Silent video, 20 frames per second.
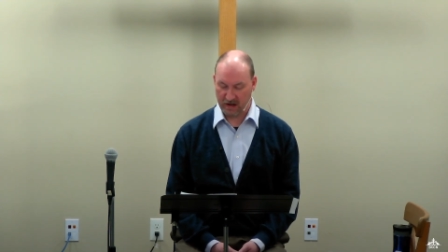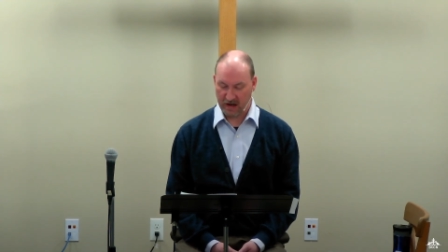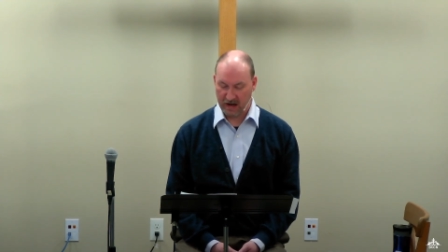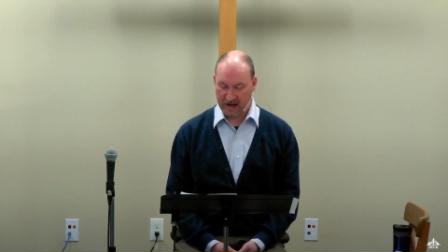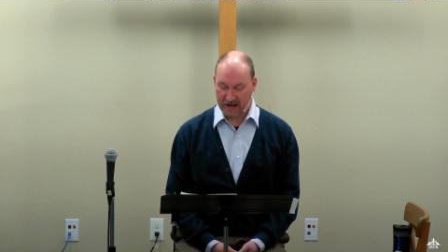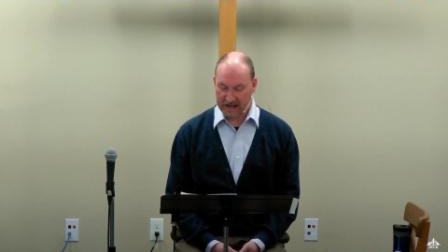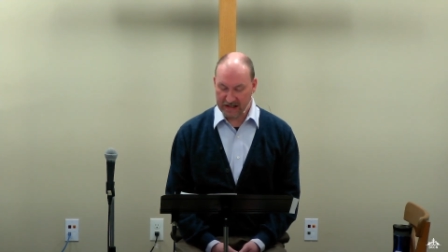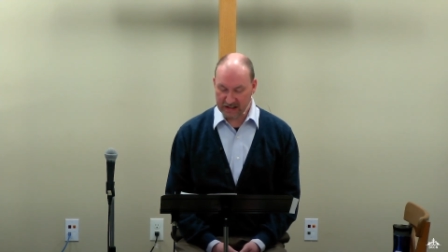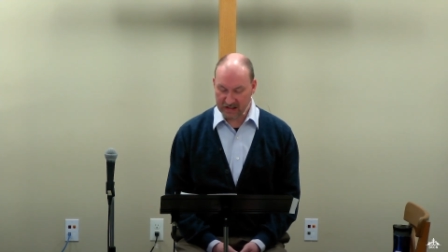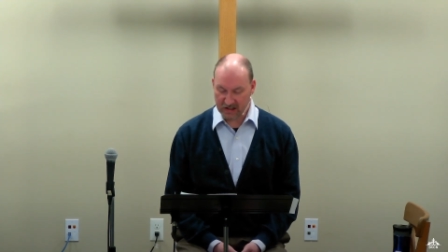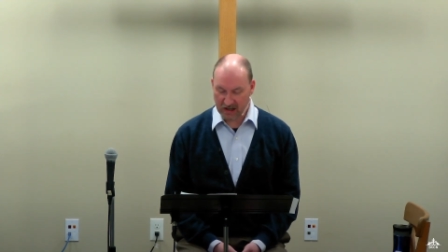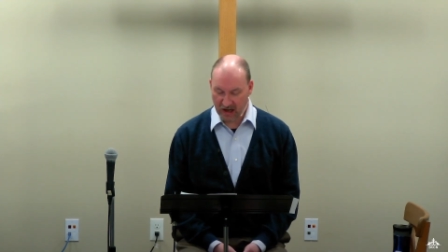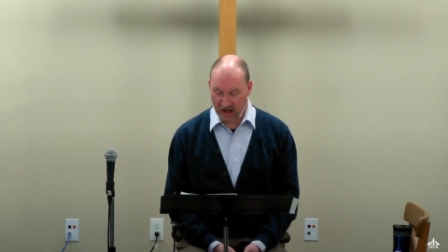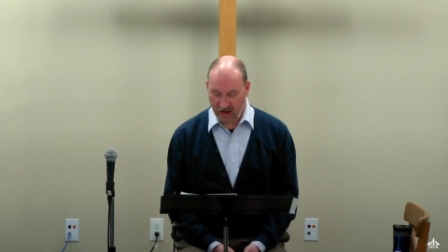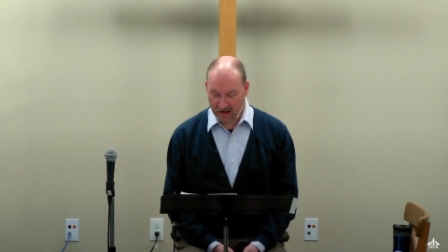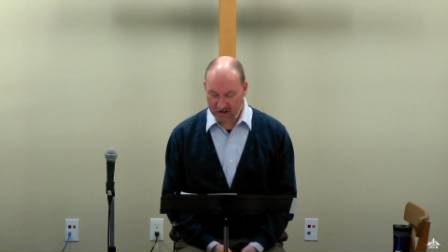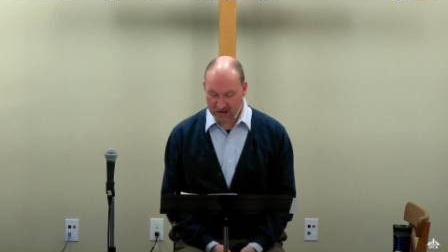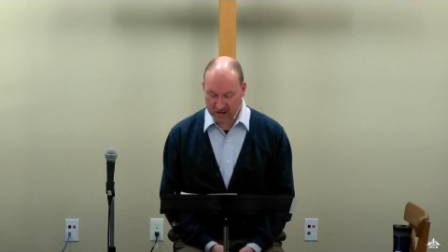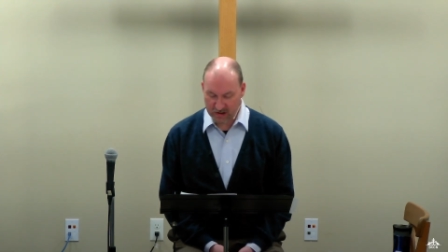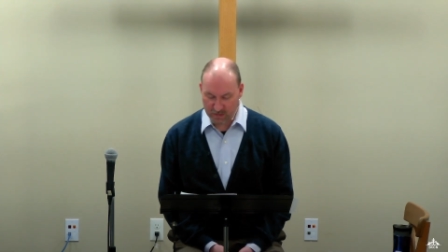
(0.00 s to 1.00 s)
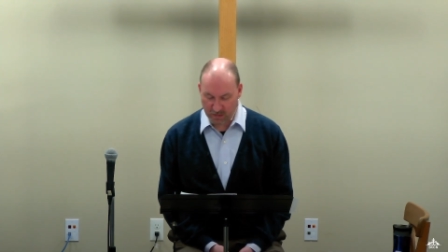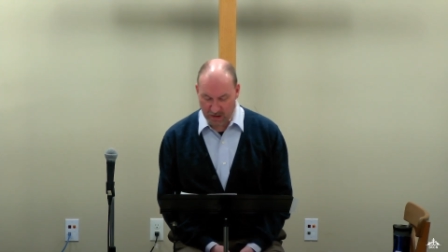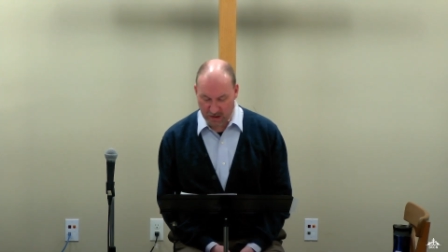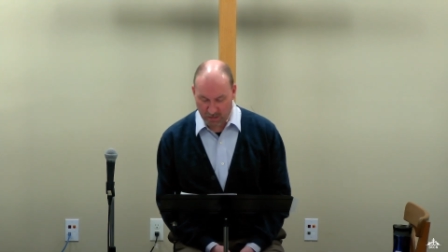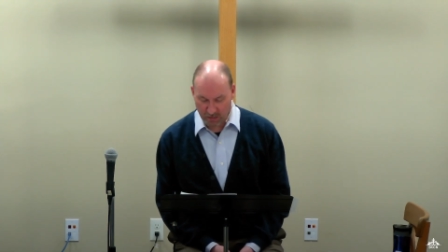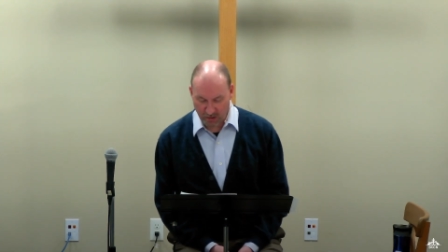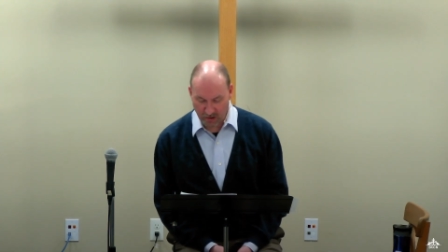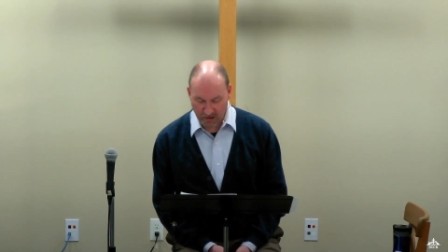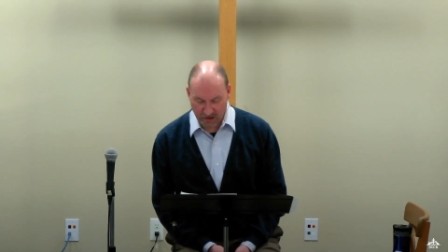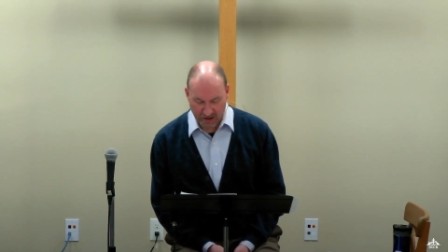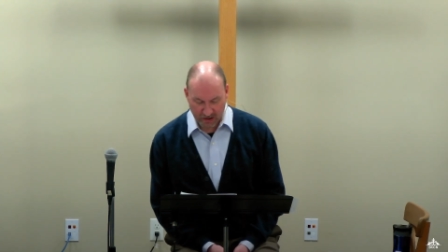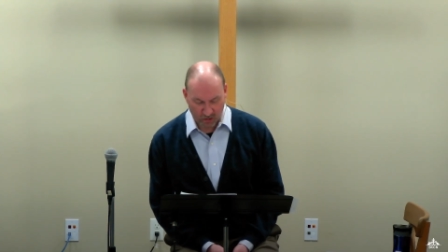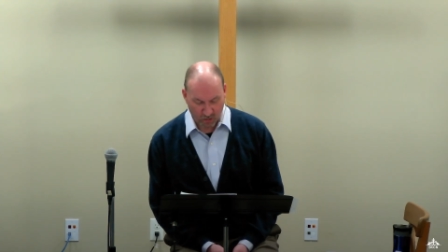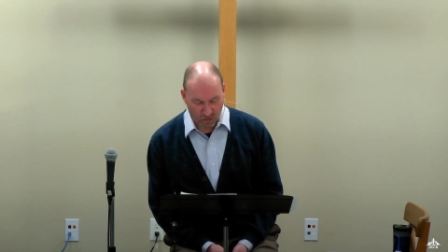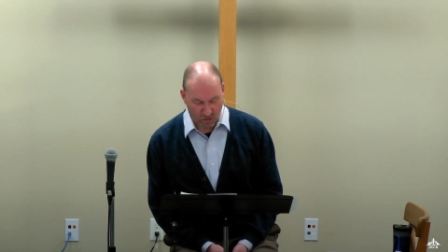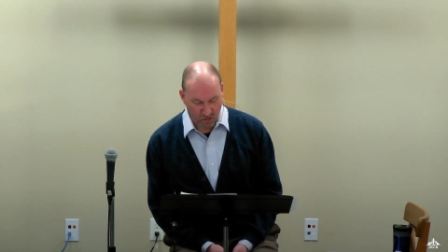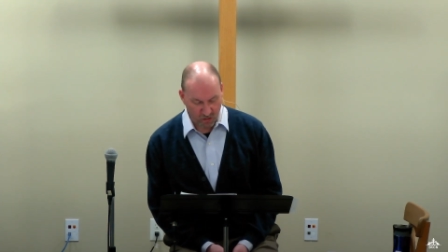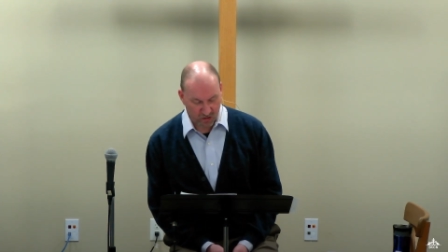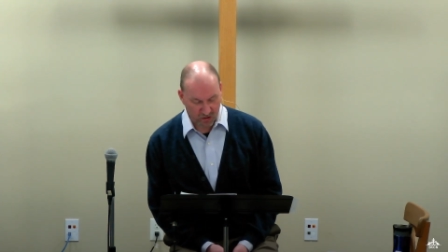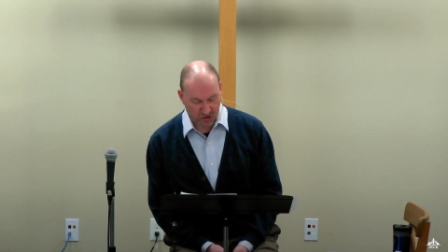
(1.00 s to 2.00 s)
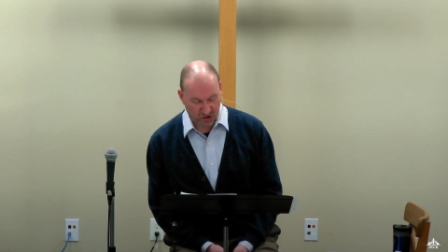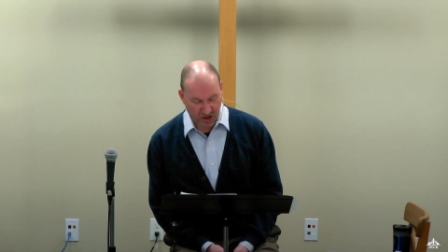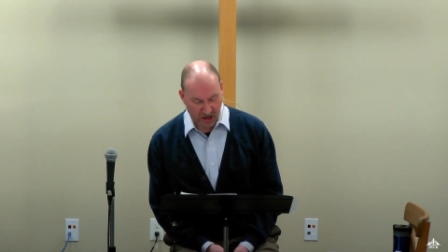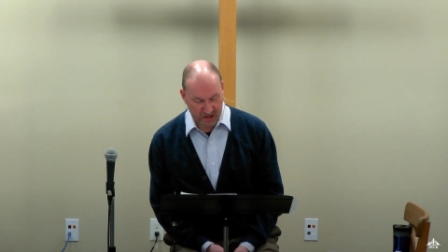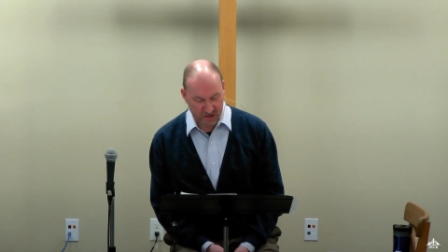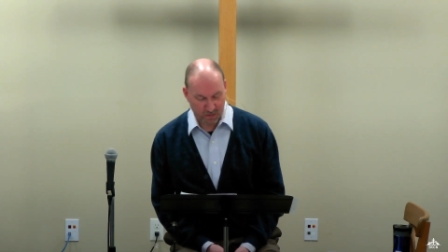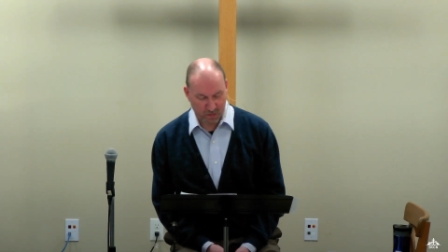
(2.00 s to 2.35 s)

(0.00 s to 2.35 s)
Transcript: he tells his people that it won't just